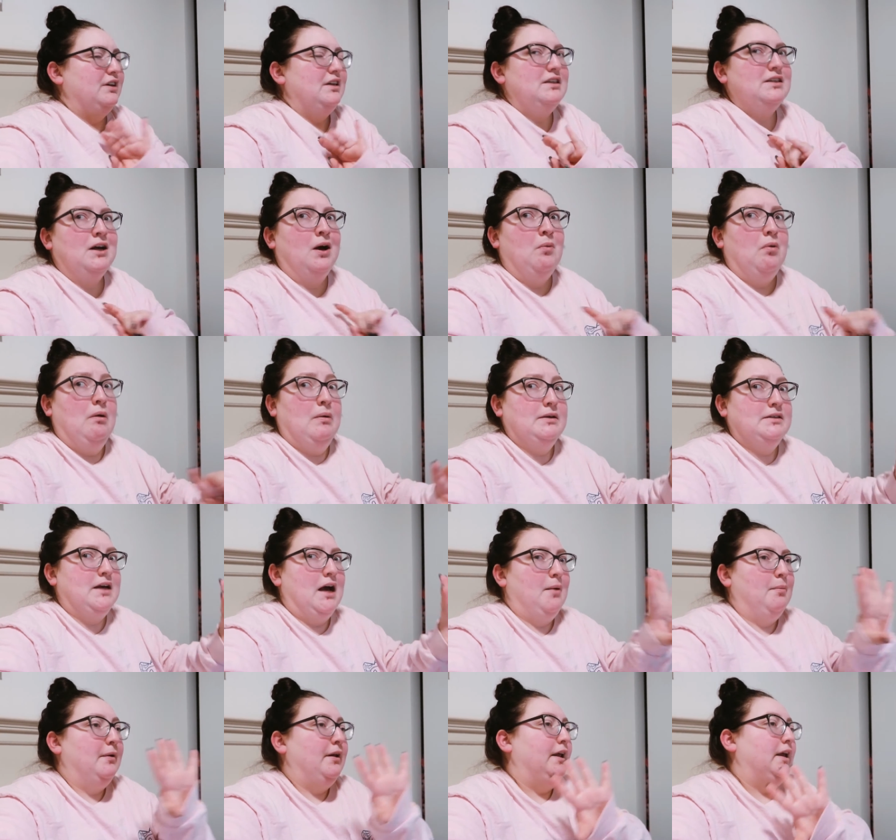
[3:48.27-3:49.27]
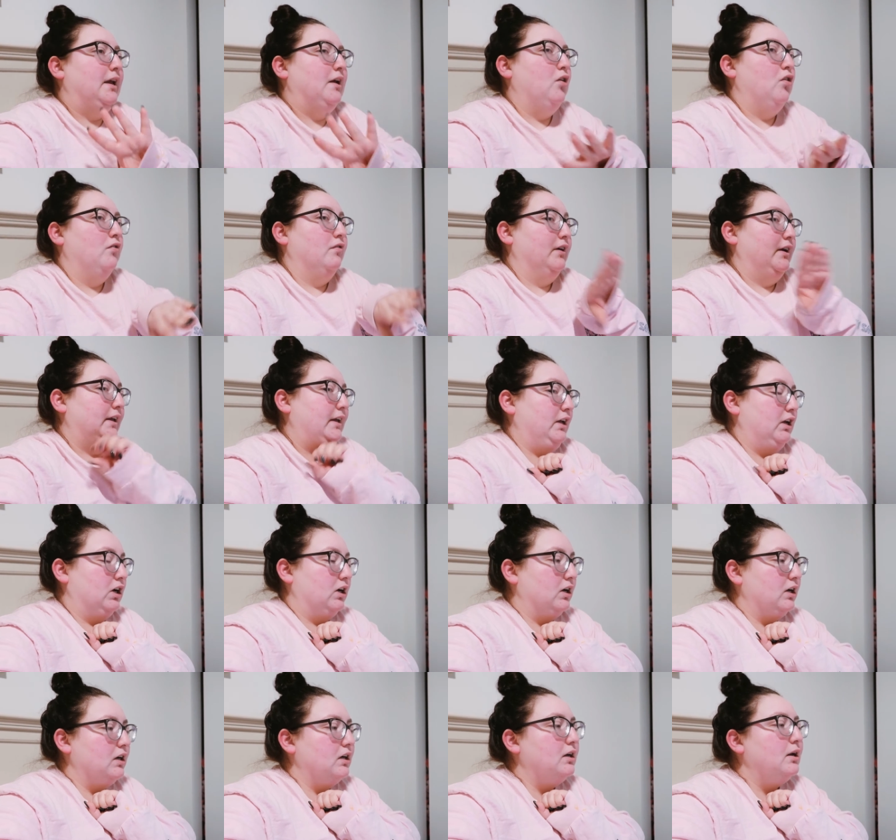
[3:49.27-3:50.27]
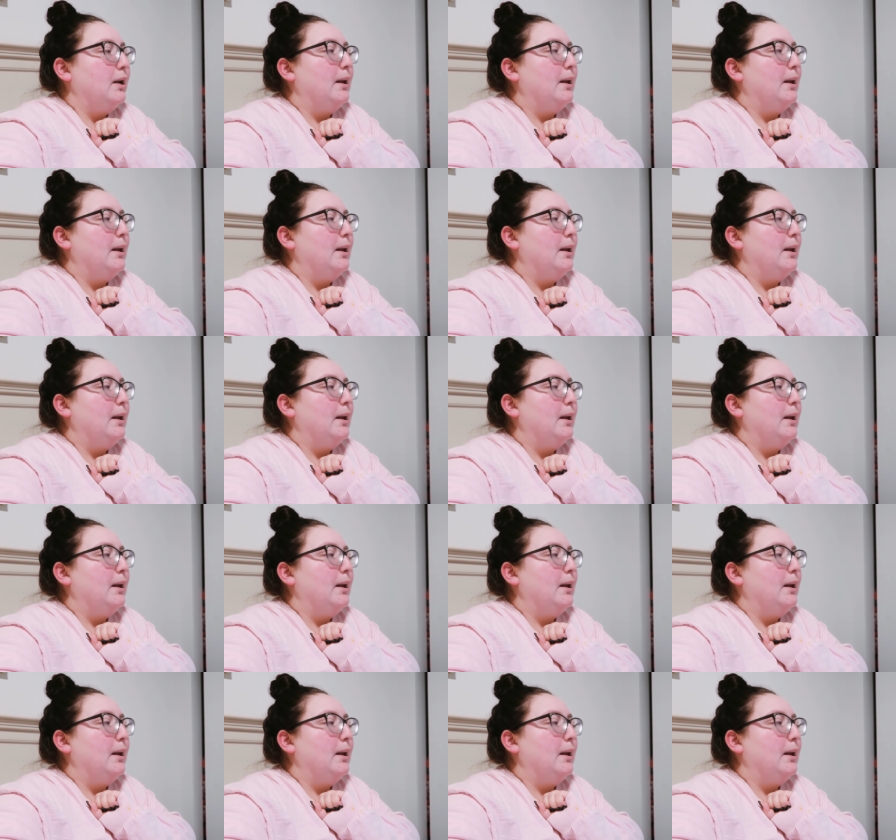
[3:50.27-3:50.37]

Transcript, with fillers: really tell what was happening over here